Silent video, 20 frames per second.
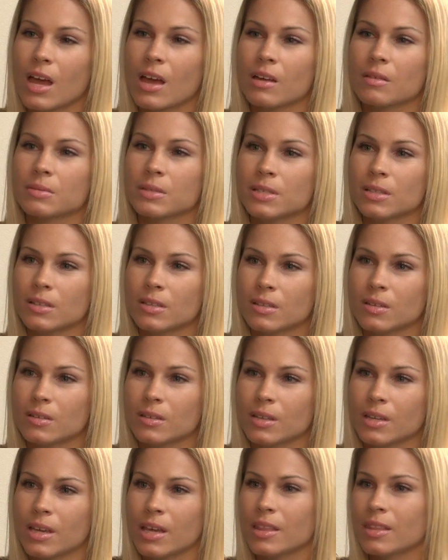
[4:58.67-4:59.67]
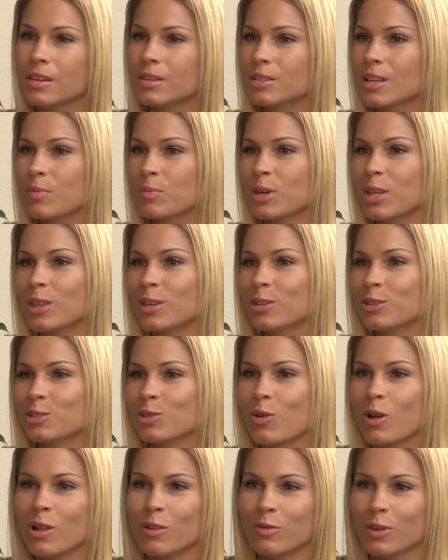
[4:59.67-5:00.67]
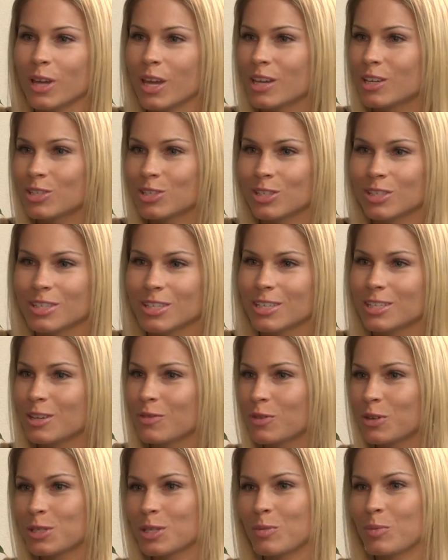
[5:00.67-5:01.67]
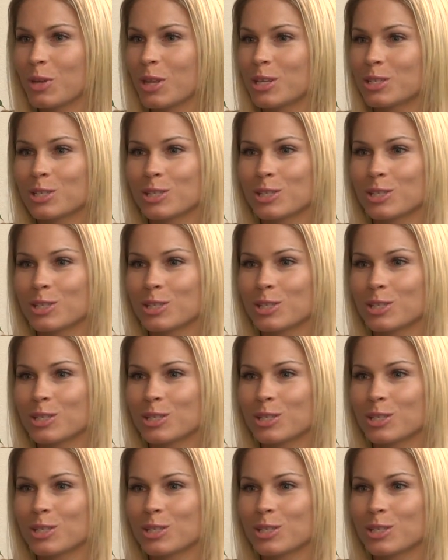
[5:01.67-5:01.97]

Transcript: Absolutely. And there's qualifications and different stipulations